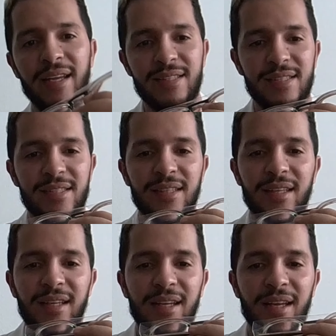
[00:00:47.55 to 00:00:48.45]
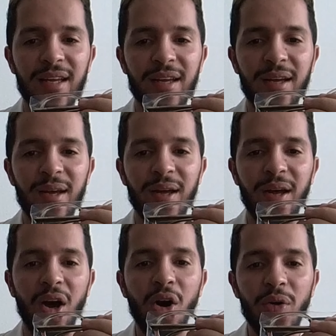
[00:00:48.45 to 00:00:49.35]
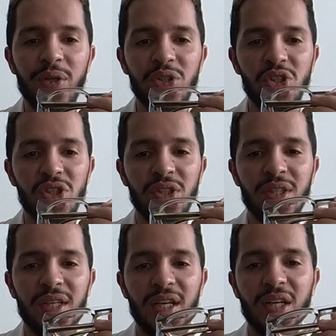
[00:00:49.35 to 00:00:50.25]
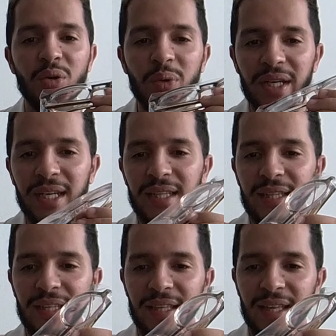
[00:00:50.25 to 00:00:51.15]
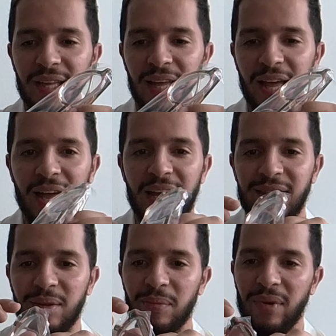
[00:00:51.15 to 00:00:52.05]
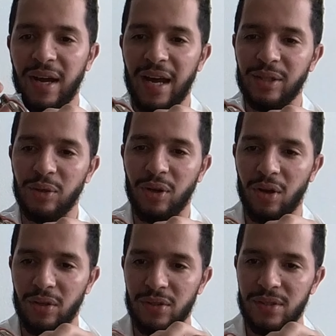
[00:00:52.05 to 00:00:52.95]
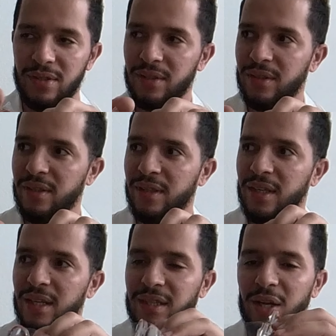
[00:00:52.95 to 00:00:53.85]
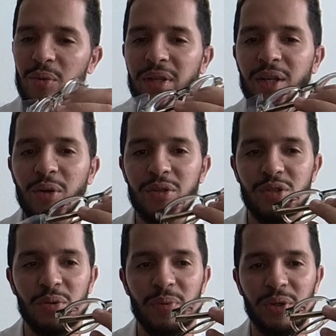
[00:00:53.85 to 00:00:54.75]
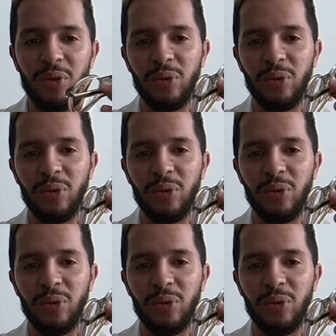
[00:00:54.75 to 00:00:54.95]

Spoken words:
It's orange, green, and other colors. They really look super